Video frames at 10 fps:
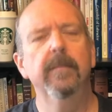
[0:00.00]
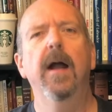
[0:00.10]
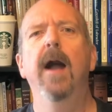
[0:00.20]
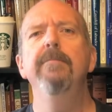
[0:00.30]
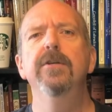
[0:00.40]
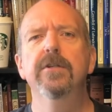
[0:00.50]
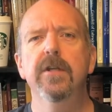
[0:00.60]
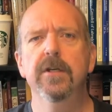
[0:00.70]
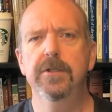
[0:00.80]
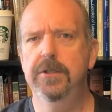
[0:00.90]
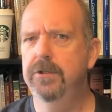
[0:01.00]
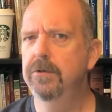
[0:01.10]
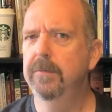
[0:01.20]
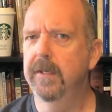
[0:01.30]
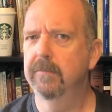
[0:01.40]
I'm just
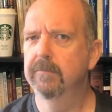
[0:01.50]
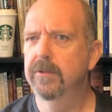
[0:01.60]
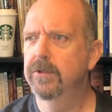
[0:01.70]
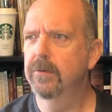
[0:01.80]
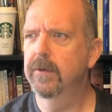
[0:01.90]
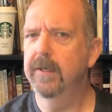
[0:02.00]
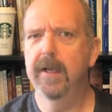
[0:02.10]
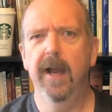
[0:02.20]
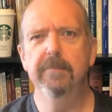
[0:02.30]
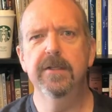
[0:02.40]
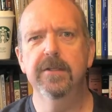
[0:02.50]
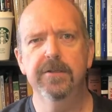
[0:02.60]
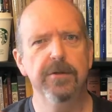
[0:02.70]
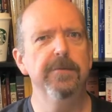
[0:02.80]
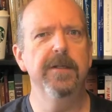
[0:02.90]
assuming, sorry, I'm just assuming